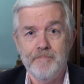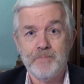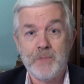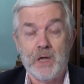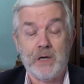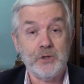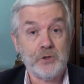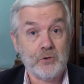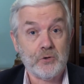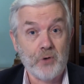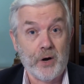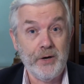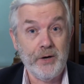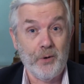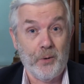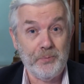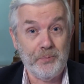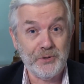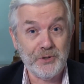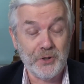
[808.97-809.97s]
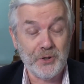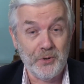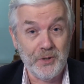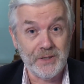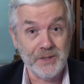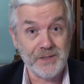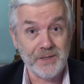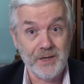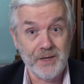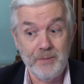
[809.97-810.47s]
And it's a great
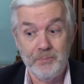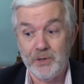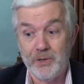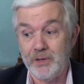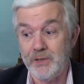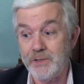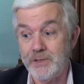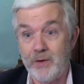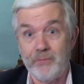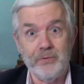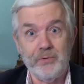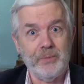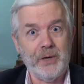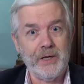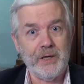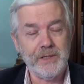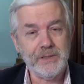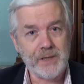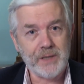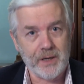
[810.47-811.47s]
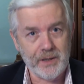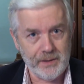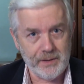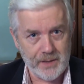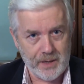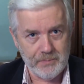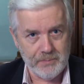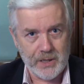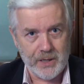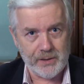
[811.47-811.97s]
opportunity because everybody's cutting
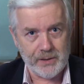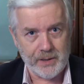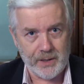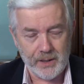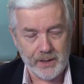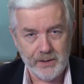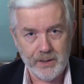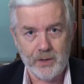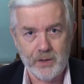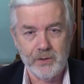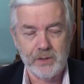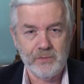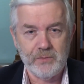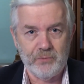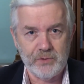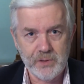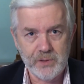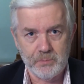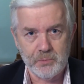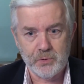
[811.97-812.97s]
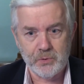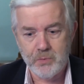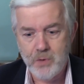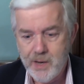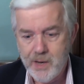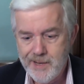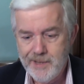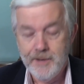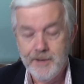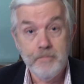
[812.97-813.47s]
their marketing. They're not as visible.
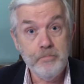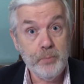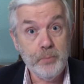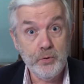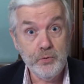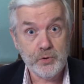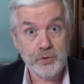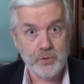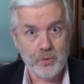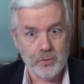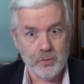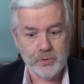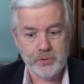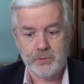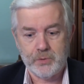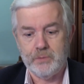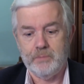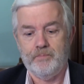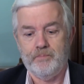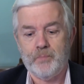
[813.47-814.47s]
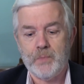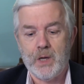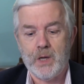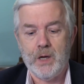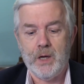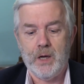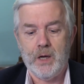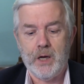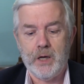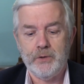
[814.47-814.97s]
Boost yours,
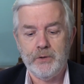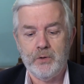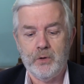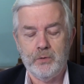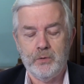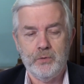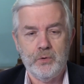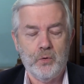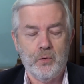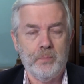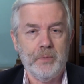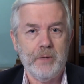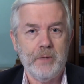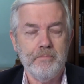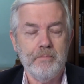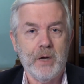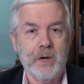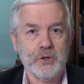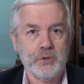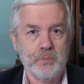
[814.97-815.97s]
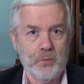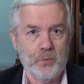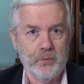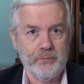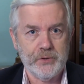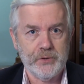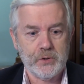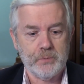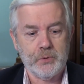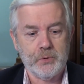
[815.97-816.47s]
uh, and, and you'll be much more
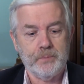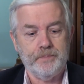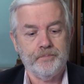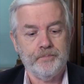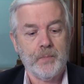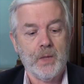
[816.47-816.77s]
visible.